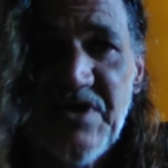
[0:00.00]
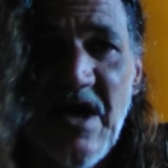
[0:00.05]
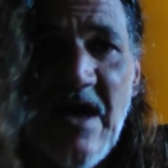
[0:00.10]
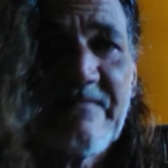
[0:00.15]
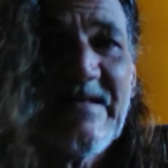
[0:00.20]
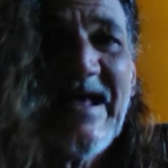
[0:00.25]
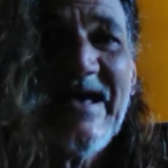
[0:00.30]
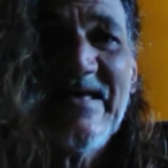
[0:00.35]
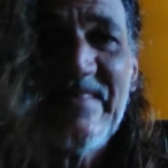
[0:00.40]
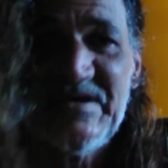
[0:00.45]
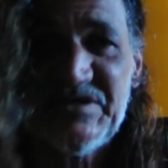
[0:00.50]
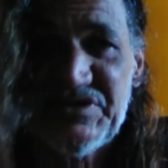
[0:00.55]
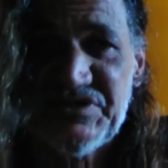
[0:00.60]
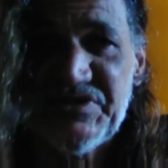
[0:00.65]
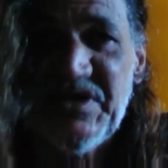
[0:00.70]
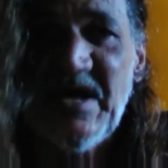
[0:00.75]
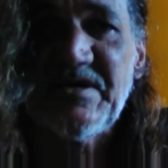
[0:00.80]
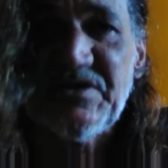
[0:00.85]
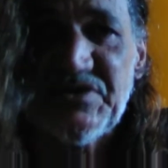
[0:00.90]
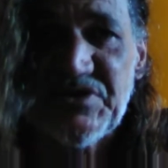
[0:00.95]
This thing
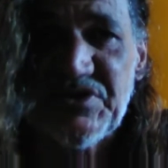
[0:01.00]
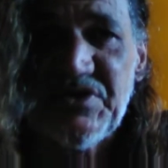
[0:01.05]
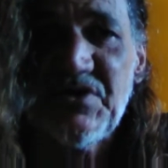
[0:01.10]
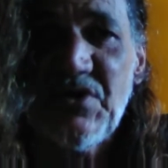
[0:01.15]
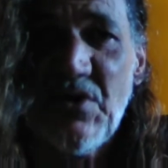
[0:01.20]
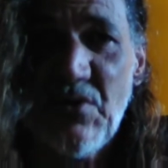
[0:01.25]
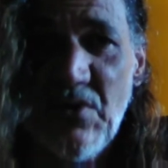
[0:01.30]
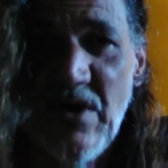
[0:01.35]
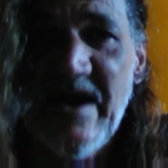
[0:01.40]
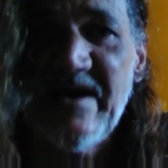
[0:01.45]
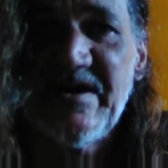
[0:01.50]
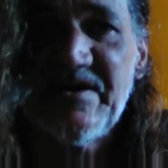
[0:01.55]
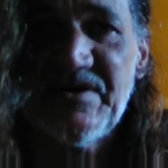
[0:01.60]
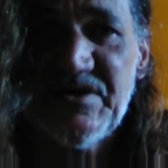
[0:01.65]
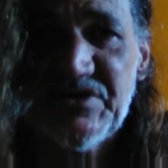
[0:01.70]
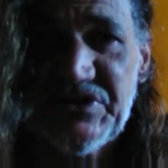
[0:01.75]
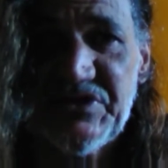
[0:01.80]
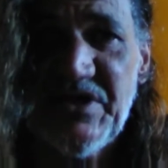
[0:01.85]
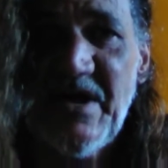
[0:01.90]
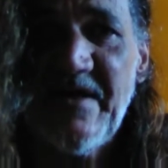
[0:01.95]
is to the right of the
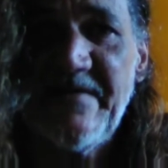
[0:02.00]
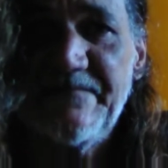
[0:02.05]
sun.